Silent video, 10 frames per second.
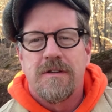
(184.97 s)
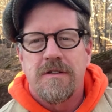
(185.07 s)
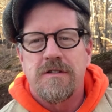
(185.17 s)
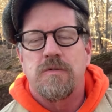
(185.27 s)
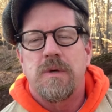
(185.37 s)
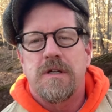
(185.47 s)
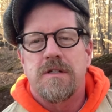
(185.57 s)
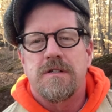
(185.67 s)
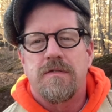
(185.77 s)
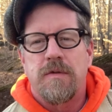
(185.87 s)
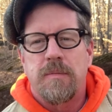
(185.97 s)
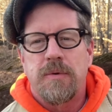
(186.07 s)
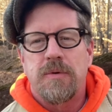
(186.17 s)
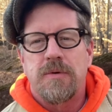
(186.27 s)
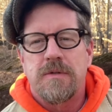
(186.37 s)
the sweetness of the
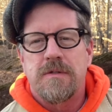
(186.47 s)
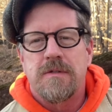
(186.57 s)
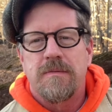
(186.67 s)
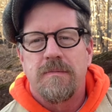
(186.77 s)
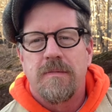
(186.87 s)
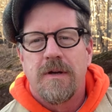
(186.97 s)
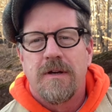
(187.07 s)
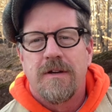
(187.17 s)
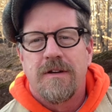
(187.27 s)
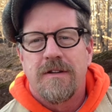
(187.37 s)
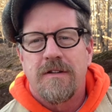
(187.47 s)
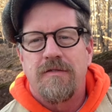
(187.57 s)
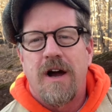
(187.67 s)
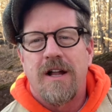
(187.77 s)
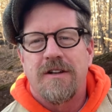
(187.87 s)
birds, the
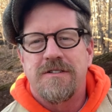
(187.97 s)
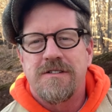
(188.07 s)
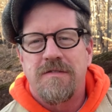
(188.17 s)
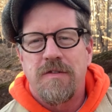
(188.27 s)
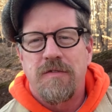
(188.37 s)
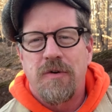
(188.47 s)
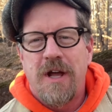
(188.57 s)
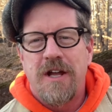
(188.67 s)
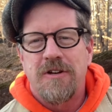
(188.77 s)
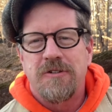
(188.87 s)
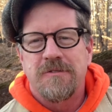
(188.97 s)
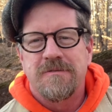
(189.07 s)
violence of the volcano,